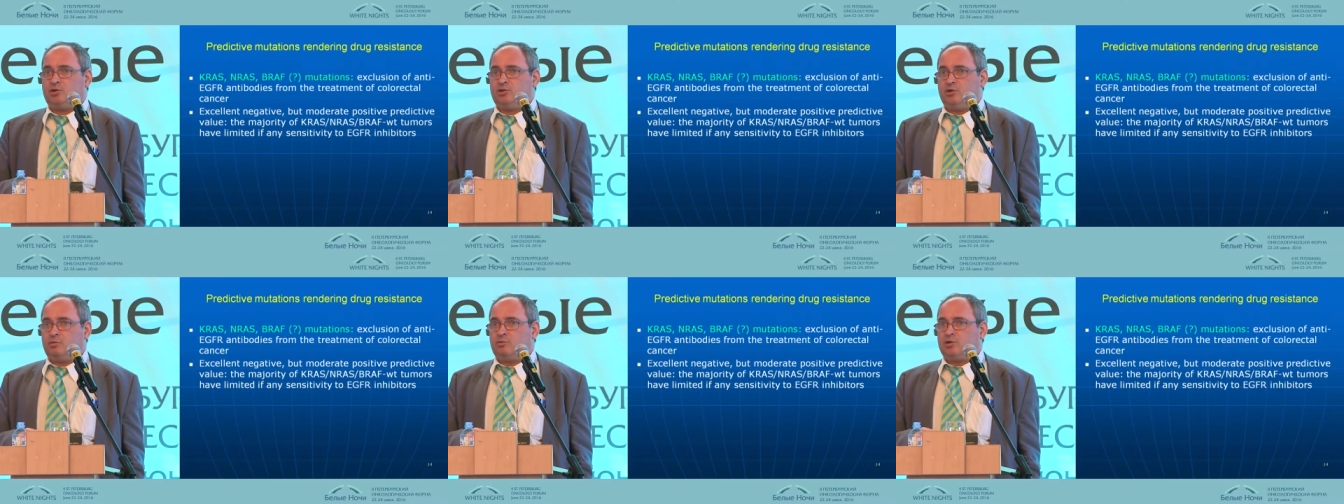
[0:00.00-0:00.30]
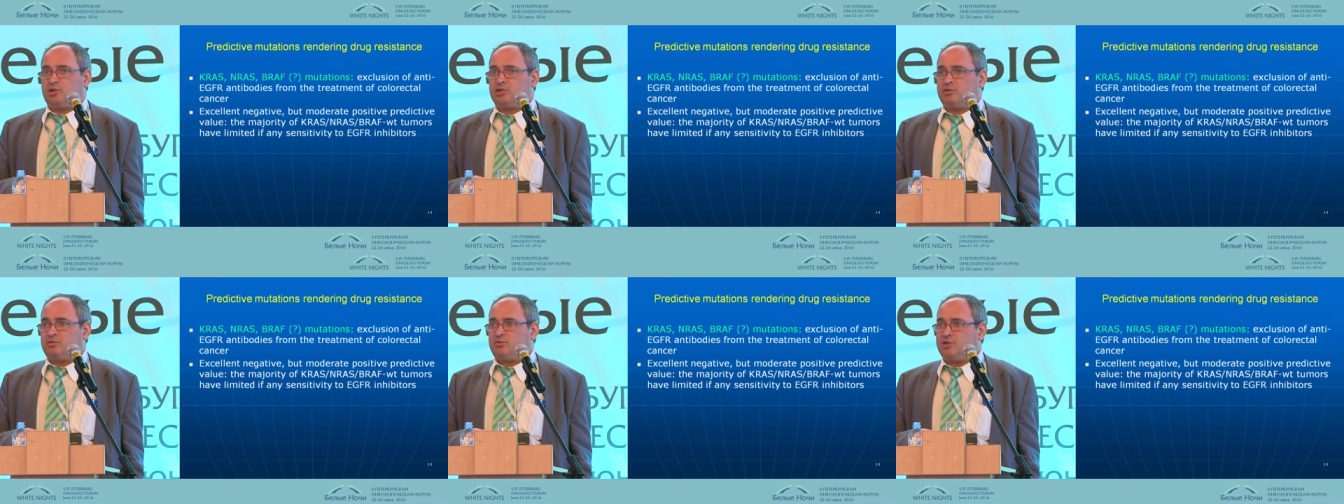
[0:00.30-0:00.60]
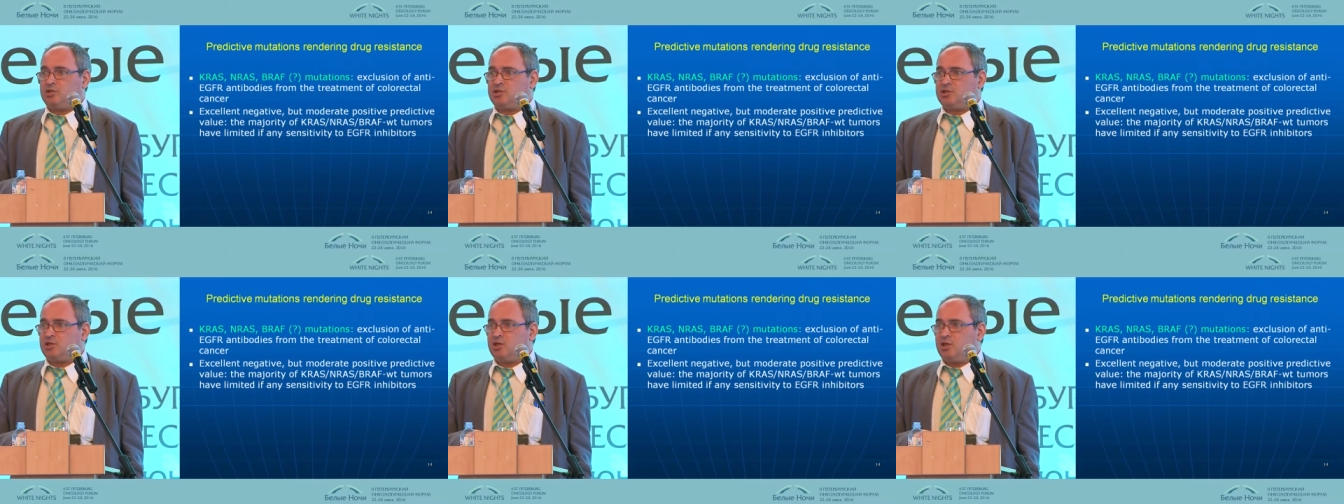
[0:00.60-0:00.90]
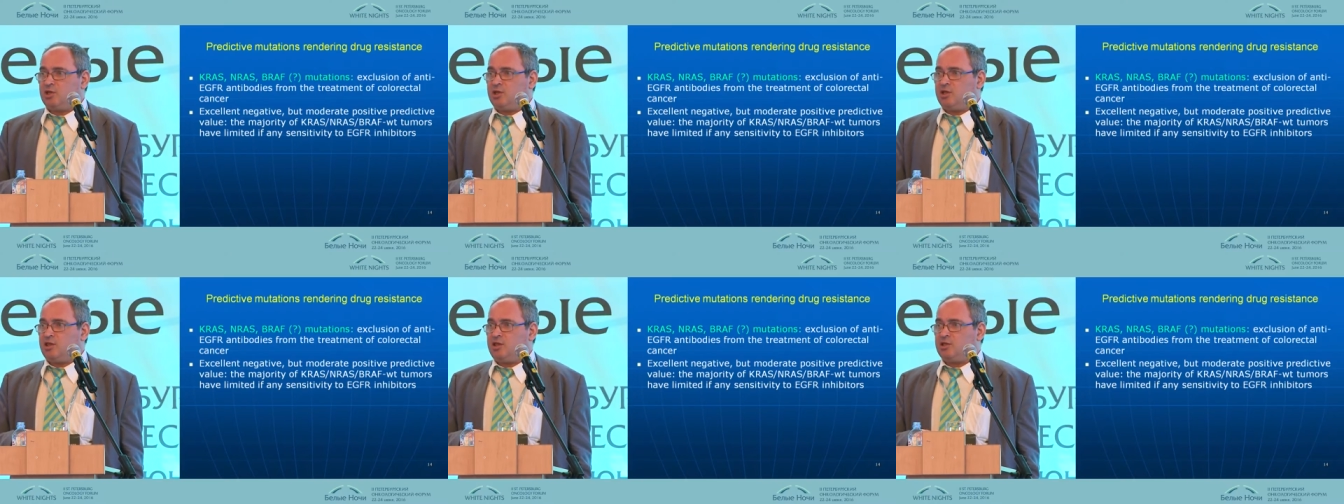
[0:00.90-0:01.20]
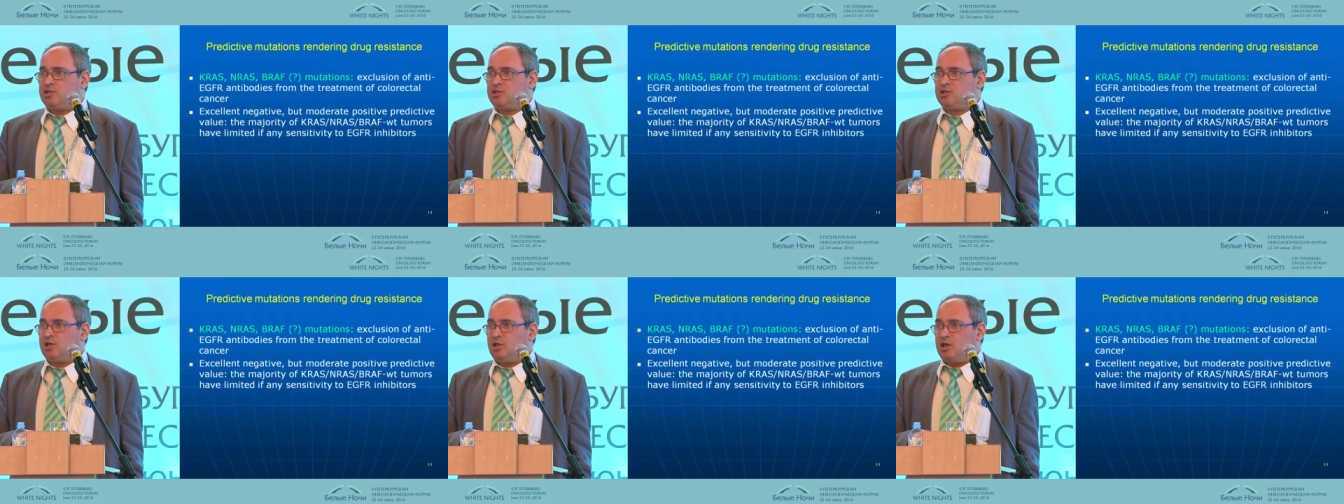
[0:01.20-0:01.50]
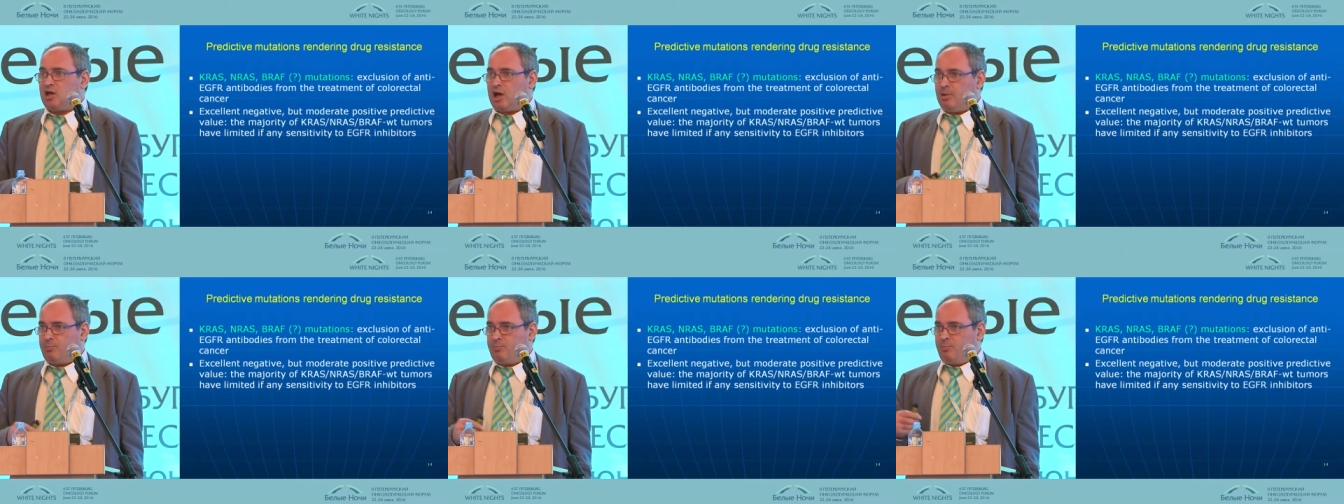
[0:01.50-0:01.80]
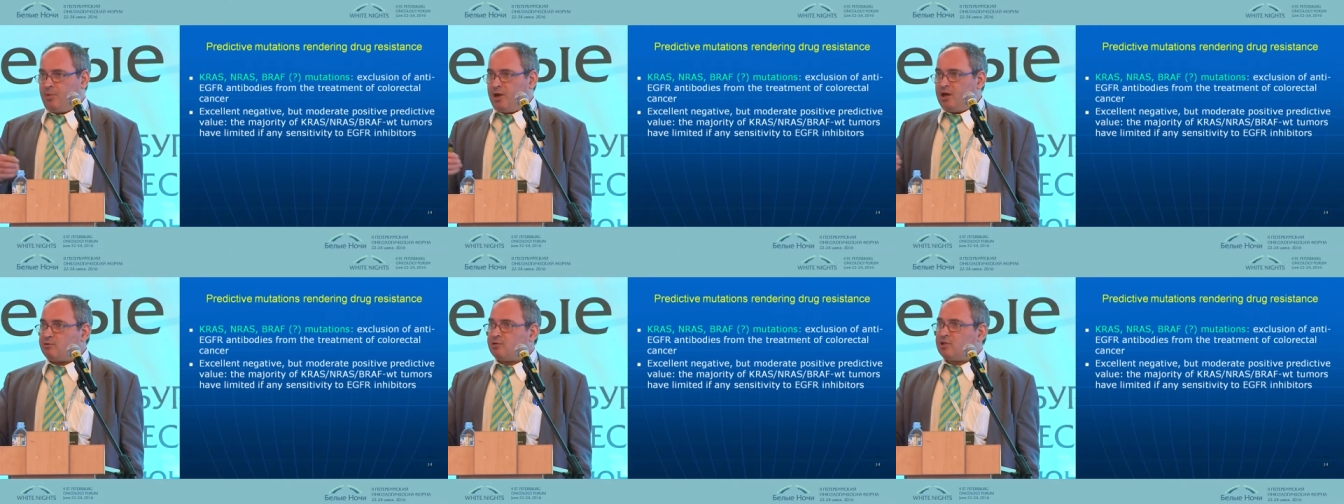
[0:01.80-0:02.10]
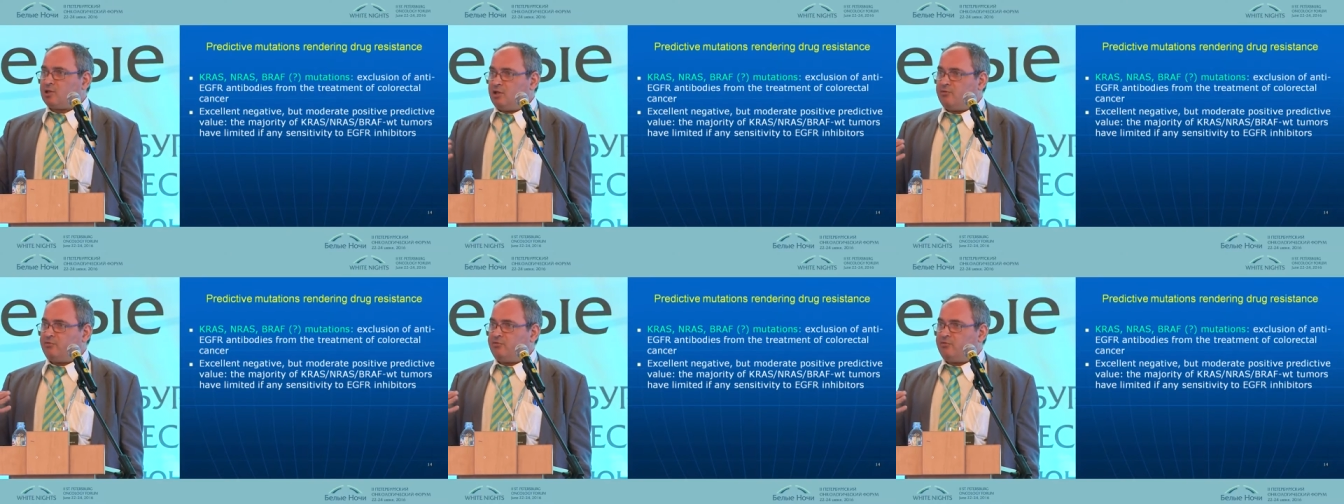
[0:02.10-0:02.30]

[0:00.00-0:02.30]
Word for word: tumors with this apparently